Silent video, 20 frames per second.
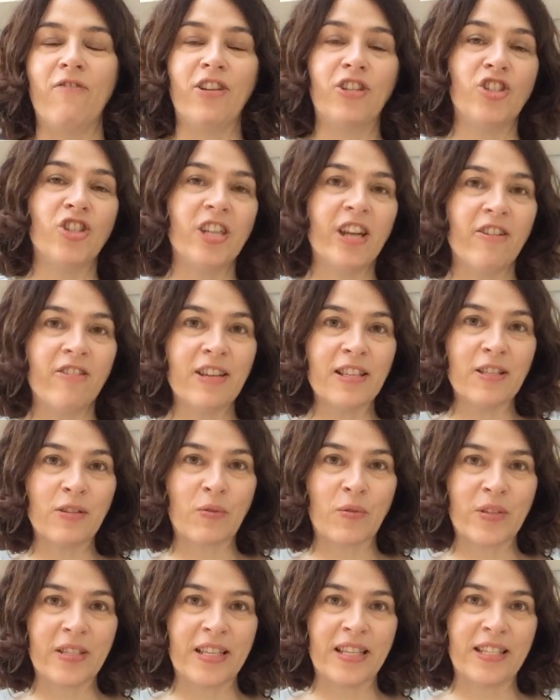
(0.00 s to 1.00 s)
Vegetarian
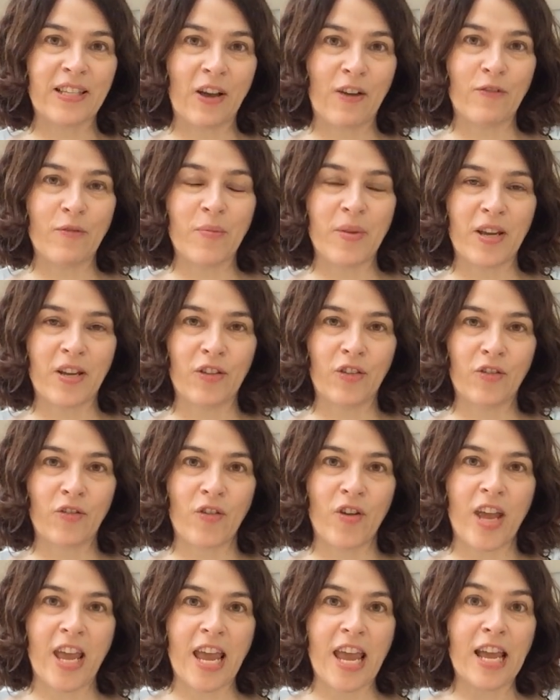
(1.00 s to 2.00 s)
sources of
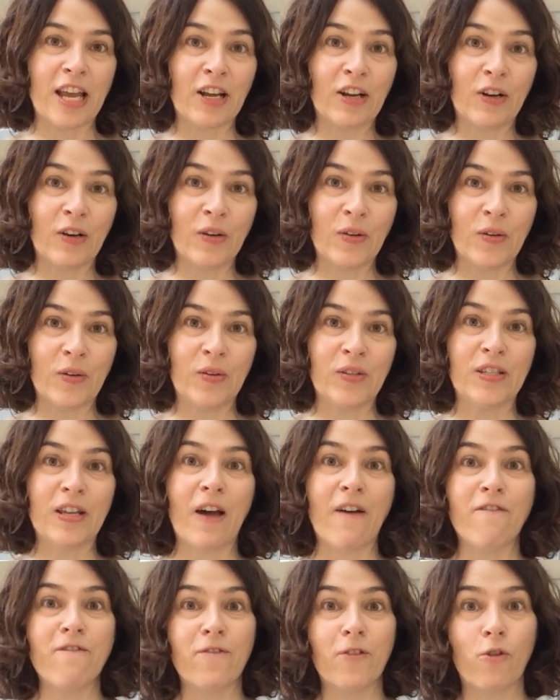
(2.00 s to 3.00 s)
omega-3 include
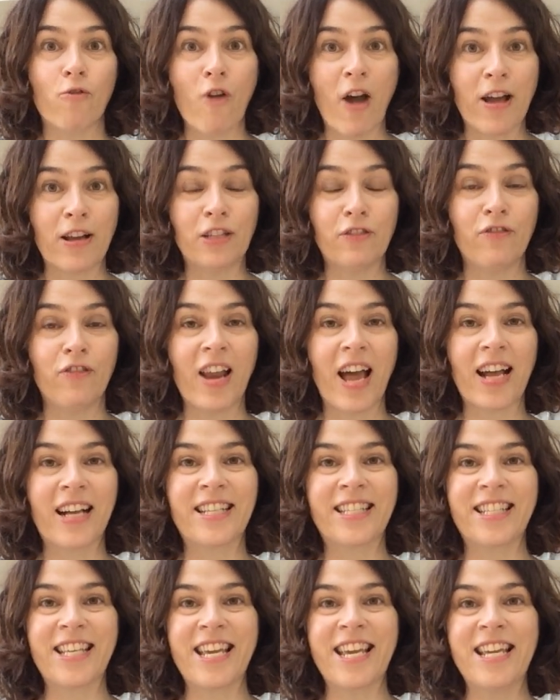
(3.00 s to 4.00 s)
ground
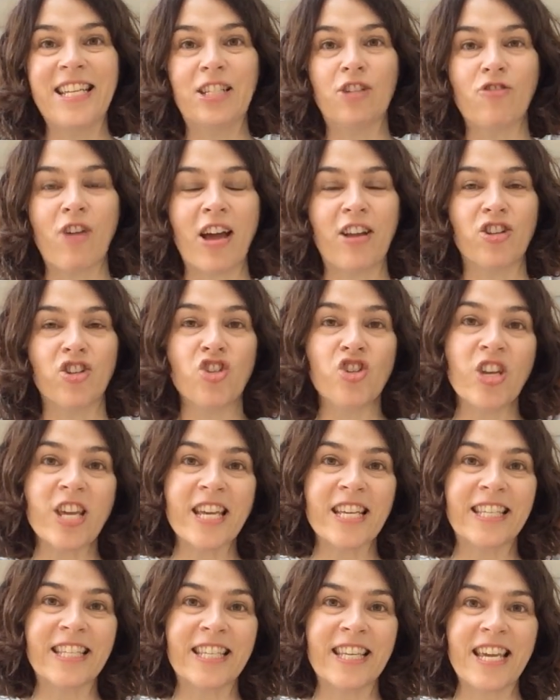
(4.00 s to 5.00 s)
flaxseed, ground
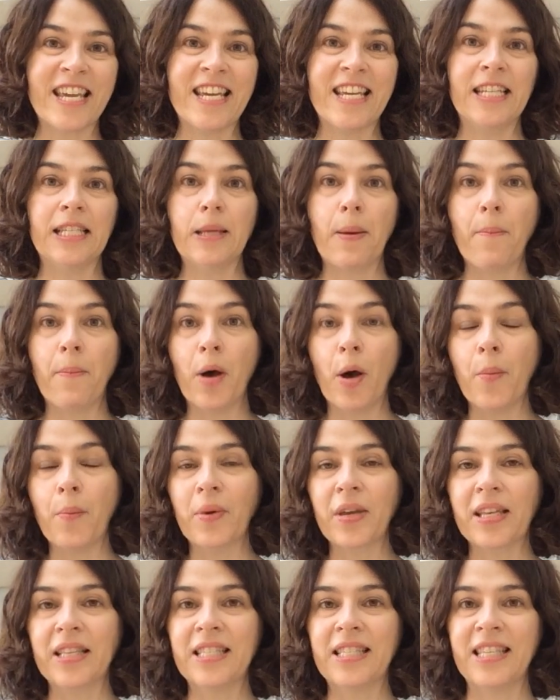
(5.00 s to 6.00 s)
chia seed,
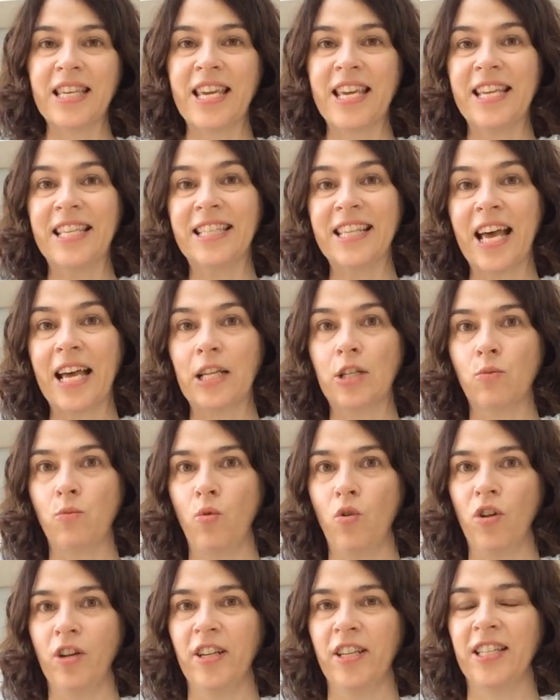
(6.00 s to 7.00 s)
pumpkin seeds and
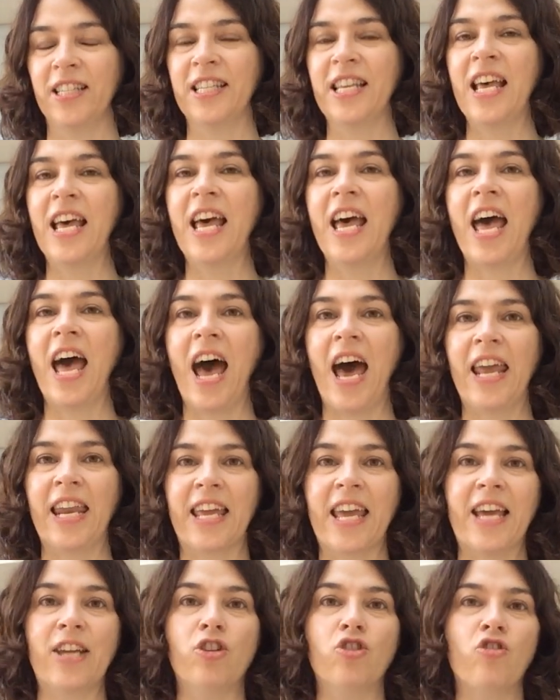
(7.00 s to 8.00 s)
walnuts. And
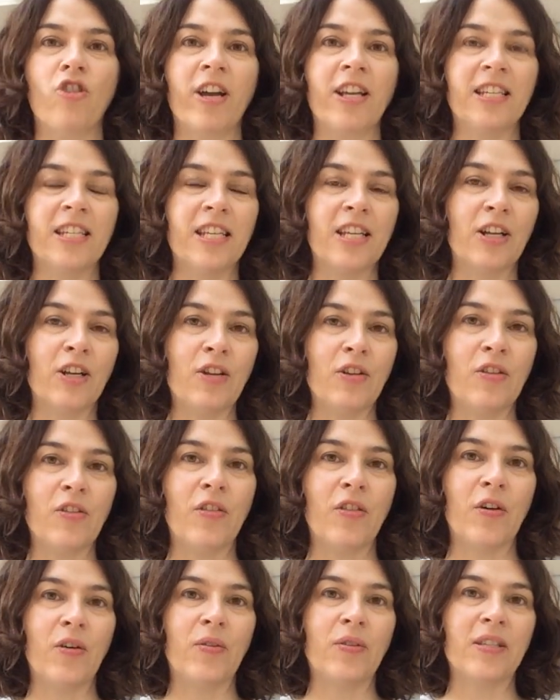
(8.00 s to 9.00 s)
again, trying to
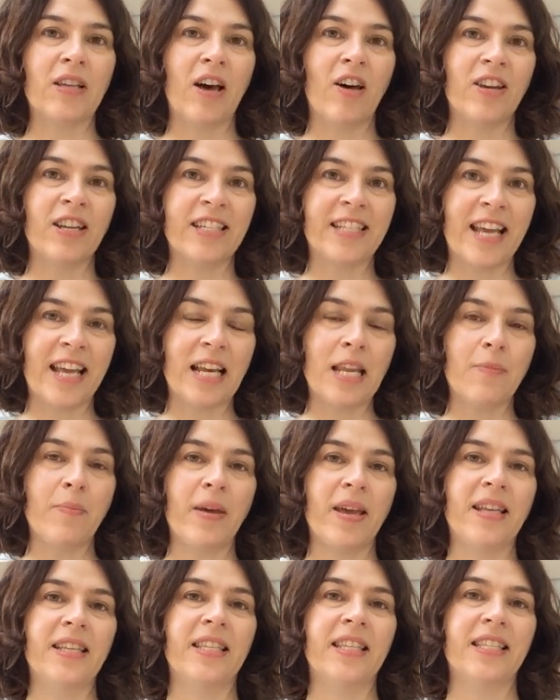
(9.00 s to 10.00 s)
include those on a daily
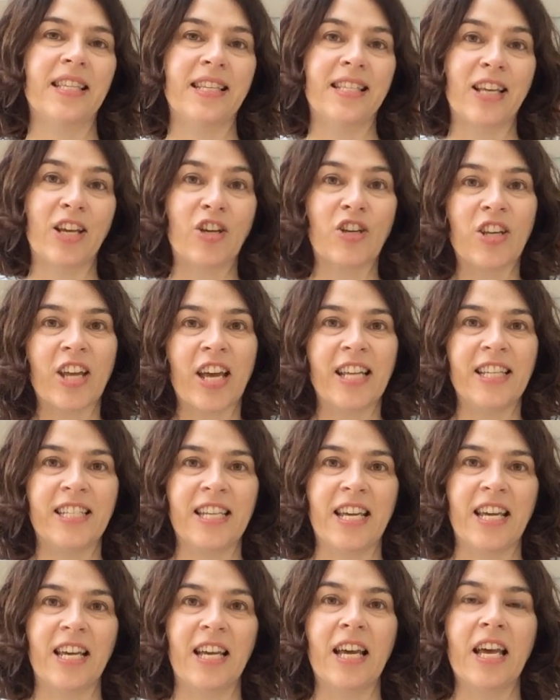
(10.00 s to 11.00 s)
basis is a good
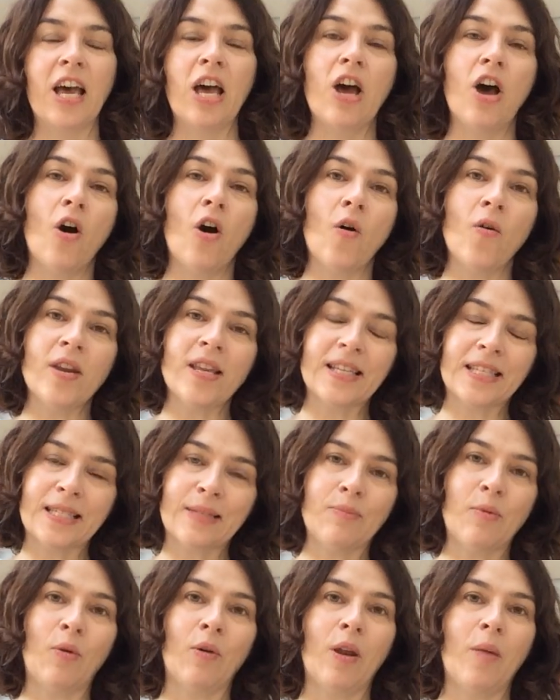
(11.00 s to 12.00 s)
idea. Only a
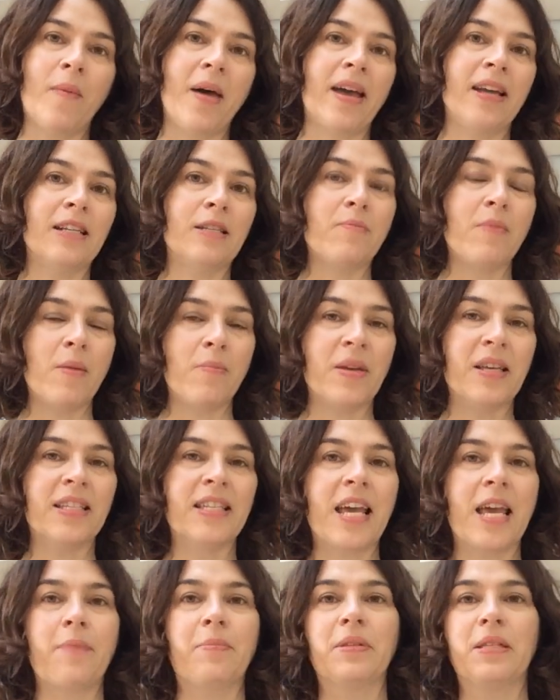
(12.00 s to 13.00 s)
small amount, maybe a
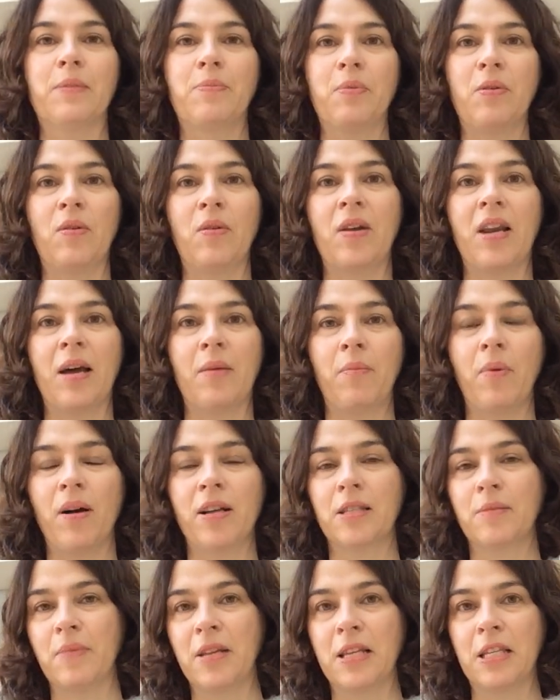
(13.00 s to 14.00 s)
tablespoon, and
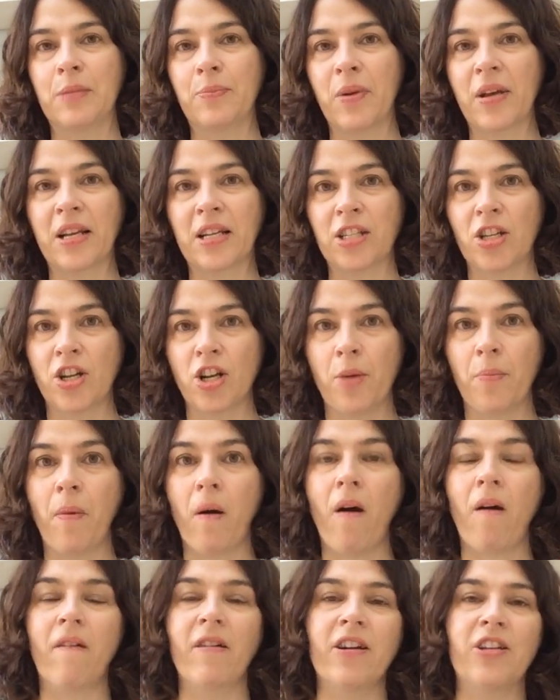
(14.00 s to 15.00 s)
possibly sprinkled on your
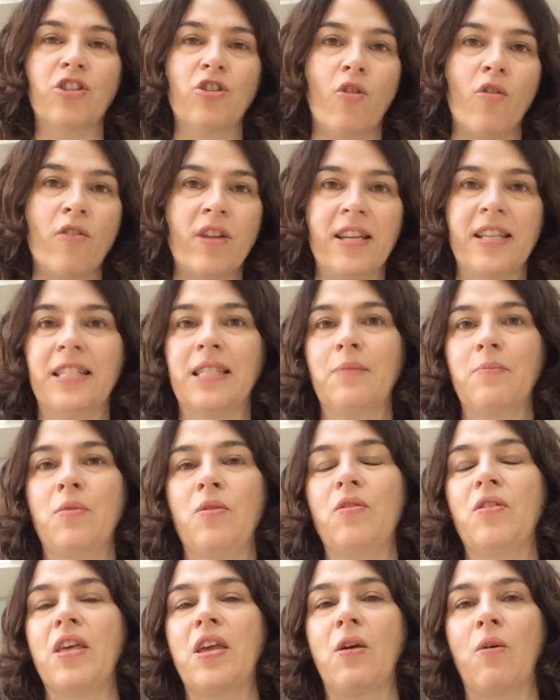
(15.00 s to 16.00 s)
porridge or in a
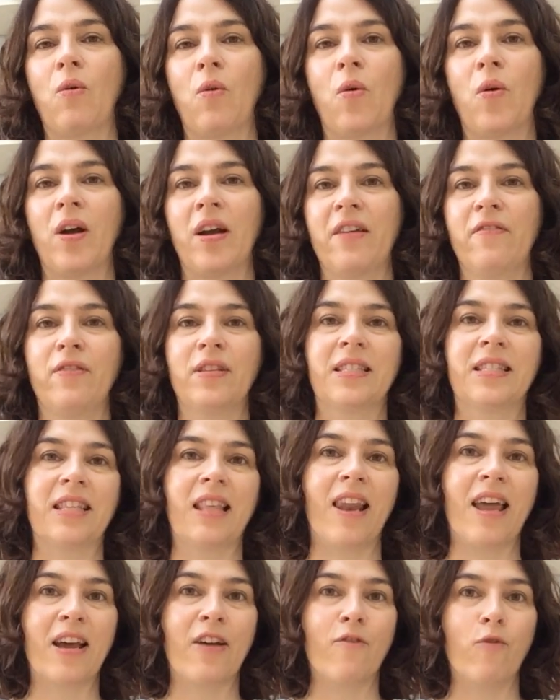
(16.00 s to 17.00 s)
smoothie, or if it's
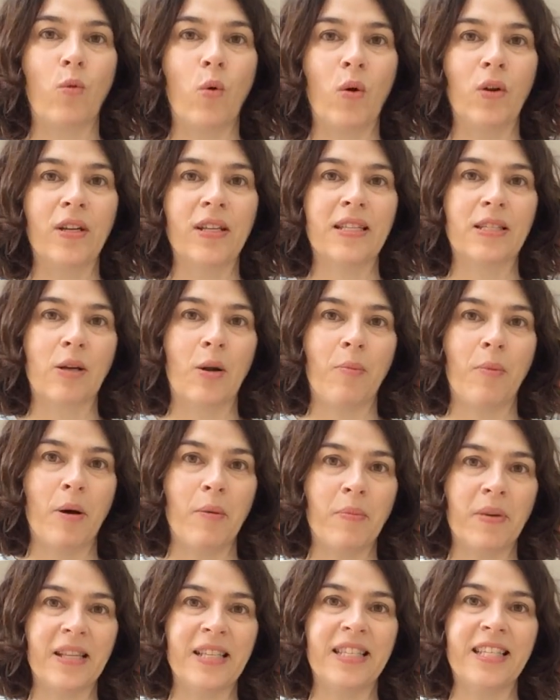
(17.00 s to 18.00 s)
the like of walnuts or
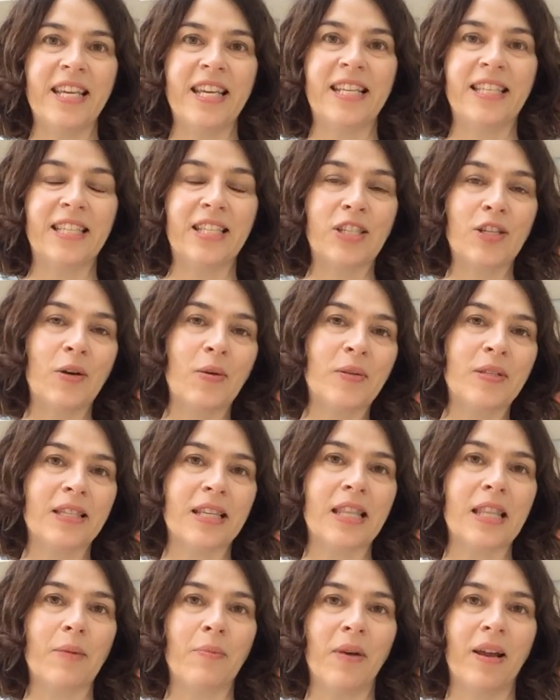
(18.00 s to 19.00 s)
pumpkin seeds,
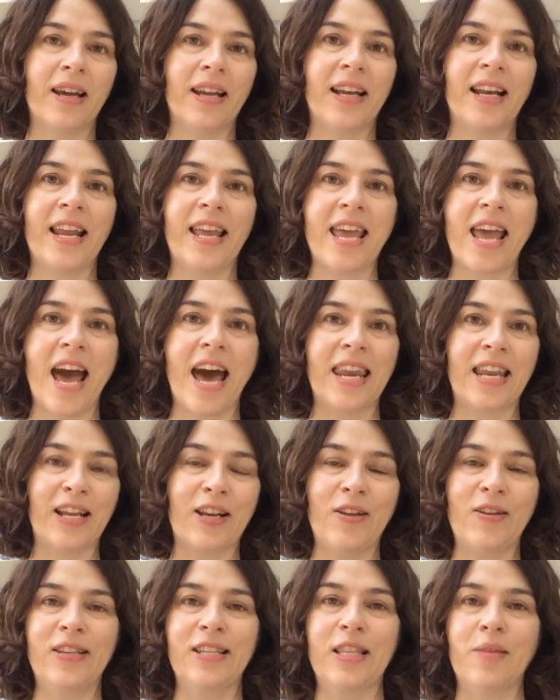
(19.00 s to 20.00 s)
toasting them lightly and
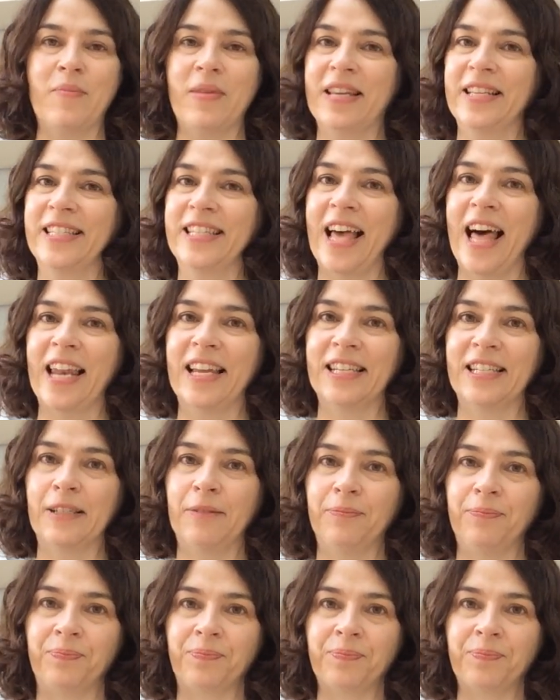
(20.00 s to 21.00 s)
including them in a salad.